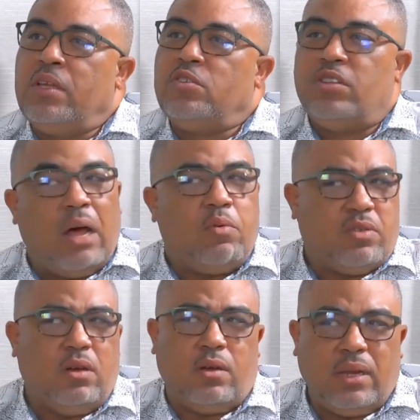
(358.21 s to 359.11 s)
So that was
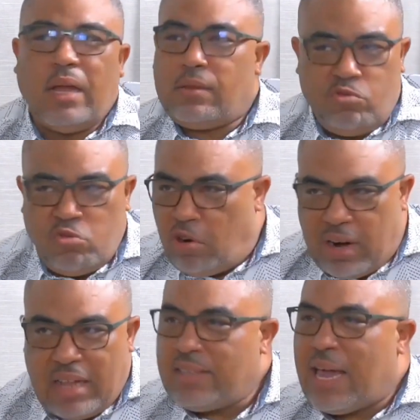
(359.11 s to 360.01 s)
a, that around
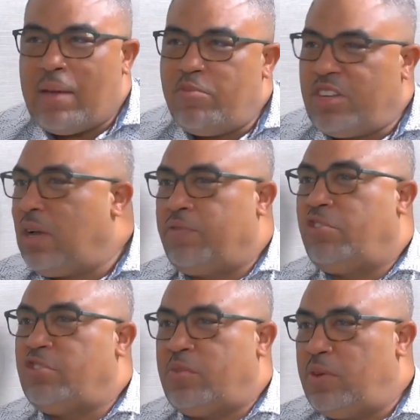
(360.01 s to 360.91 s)
that time, just after
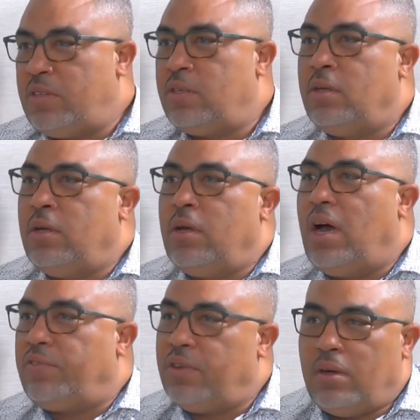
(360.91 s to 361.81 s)
Christmas,
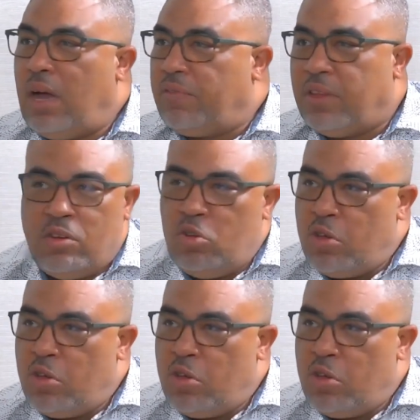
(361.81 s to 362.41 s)
after after the New